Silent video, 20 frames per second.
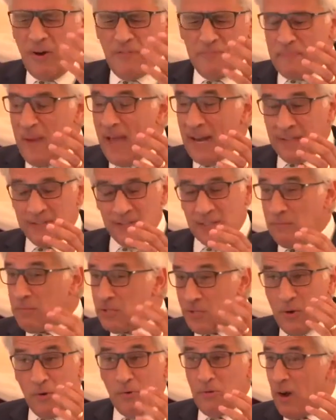off balance, I
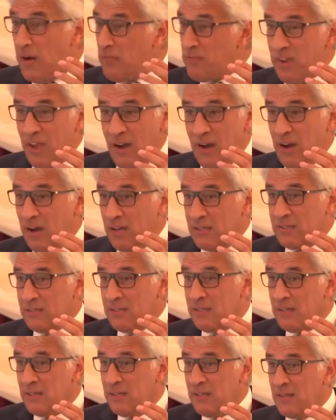was caught off guard.
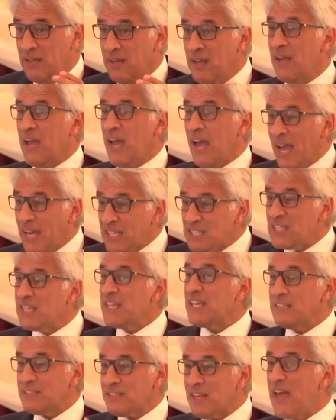
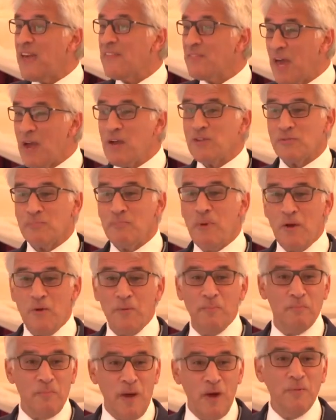Actually, it's that's
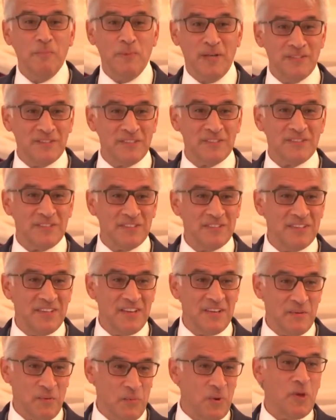moments
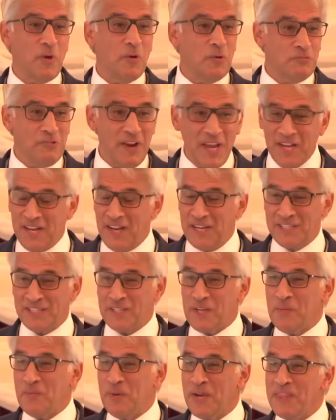we all realise,
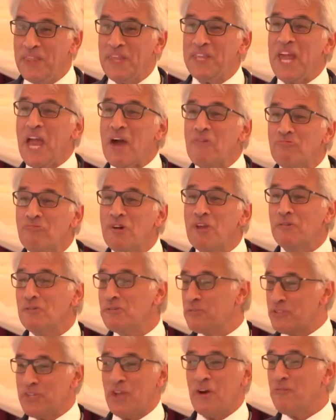don't we, that our real
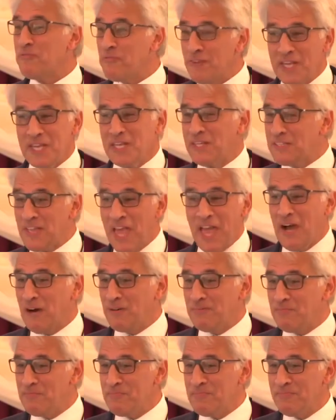self leaks
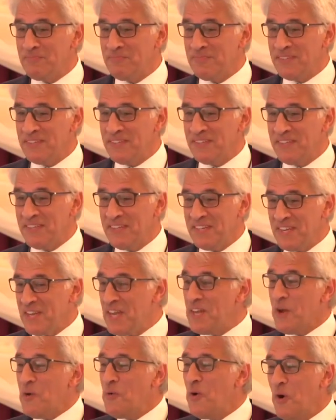out.
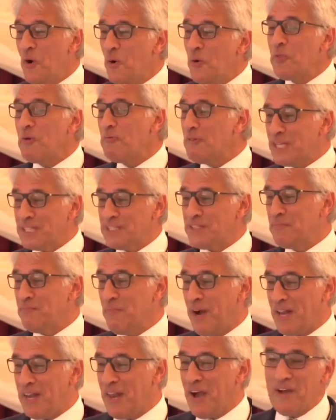You know, all the rest of
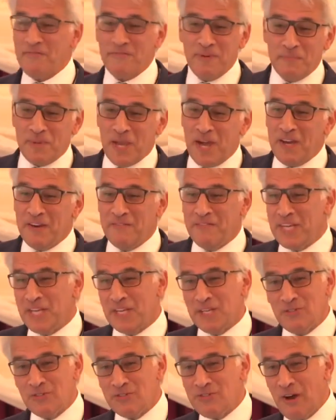my life I'm kind of in
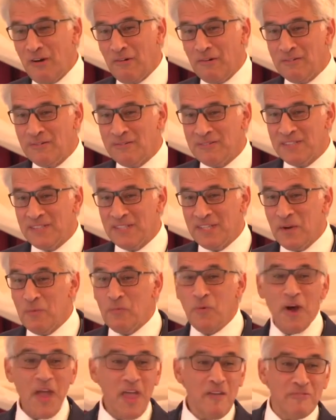control.
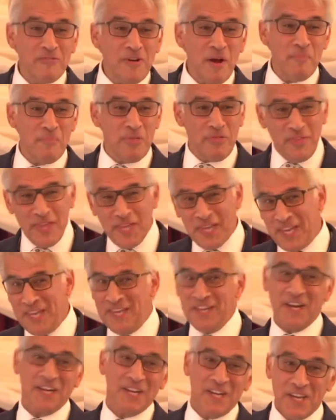Whatever I'm
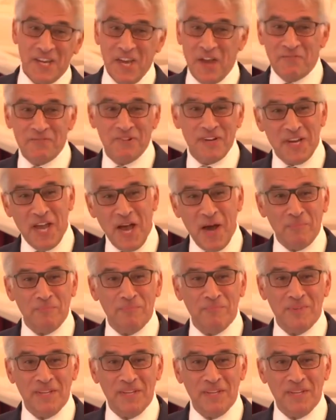thinking, I can cover it up.